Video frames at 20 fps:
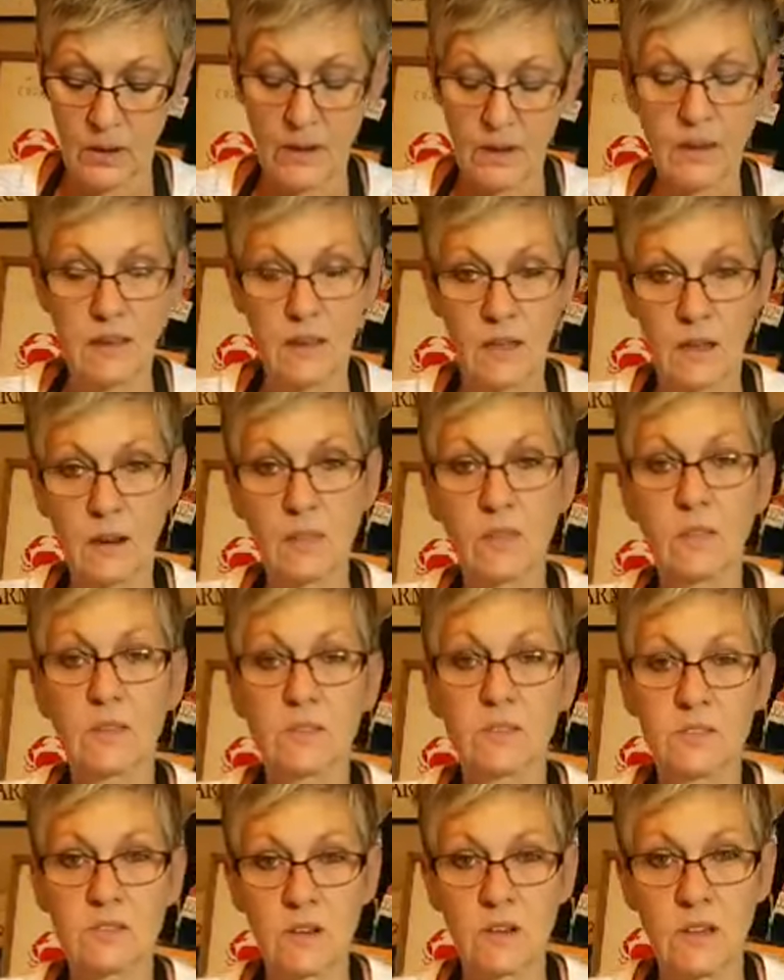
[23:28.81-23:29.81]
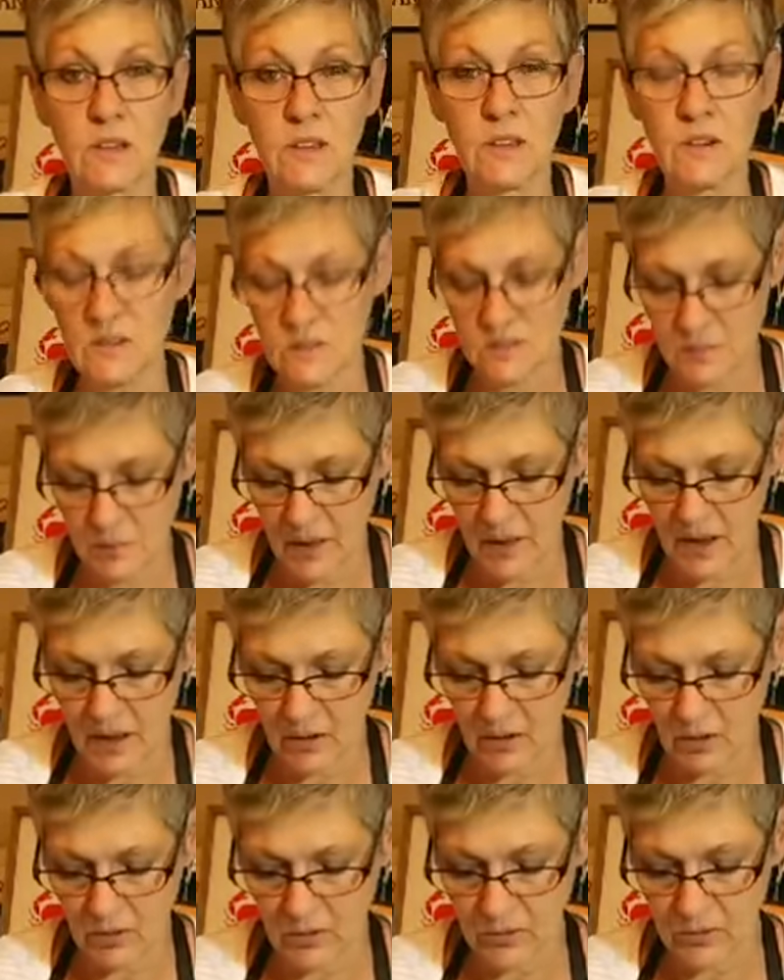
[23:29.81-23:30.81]
getting the stickiness back
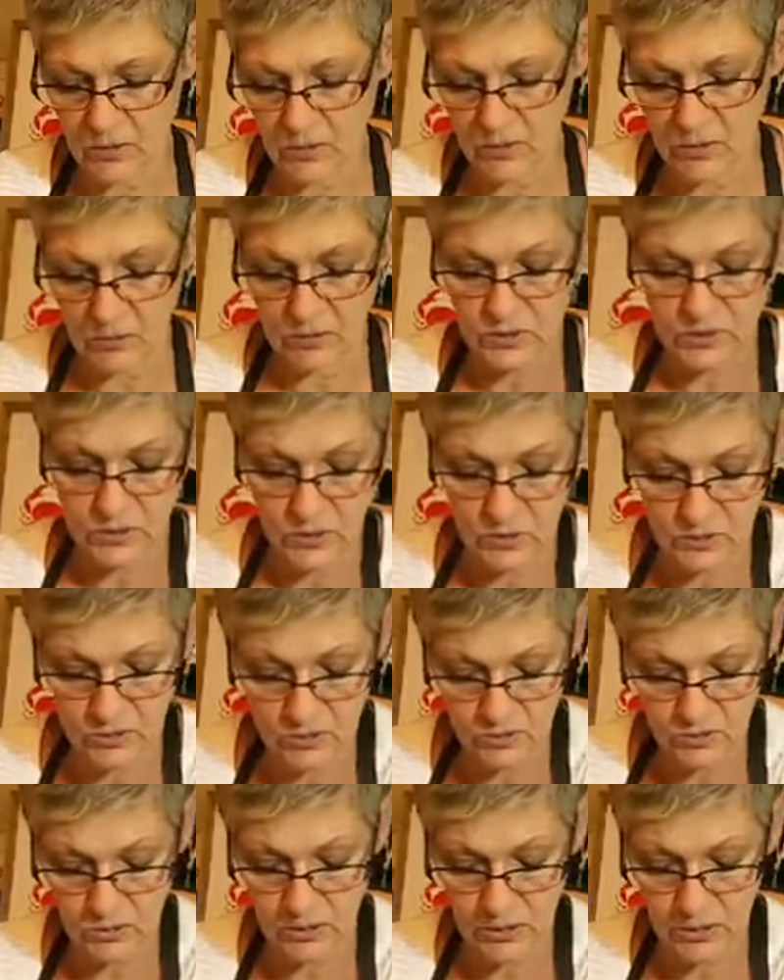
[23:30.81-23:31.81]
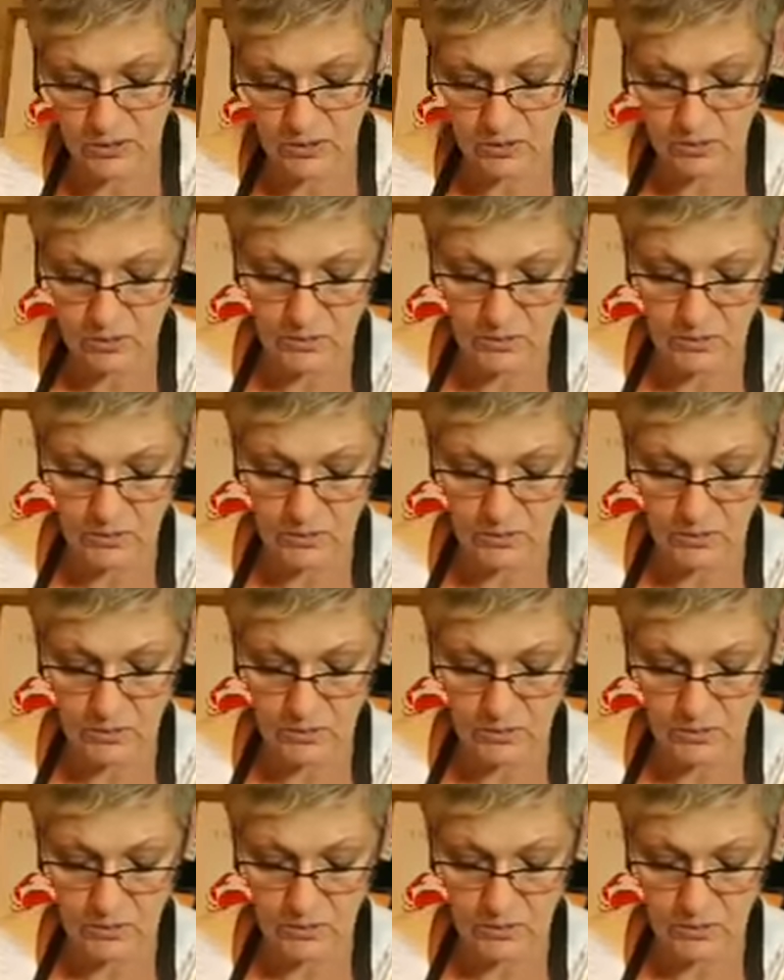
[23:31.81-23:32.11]
on the silk screen.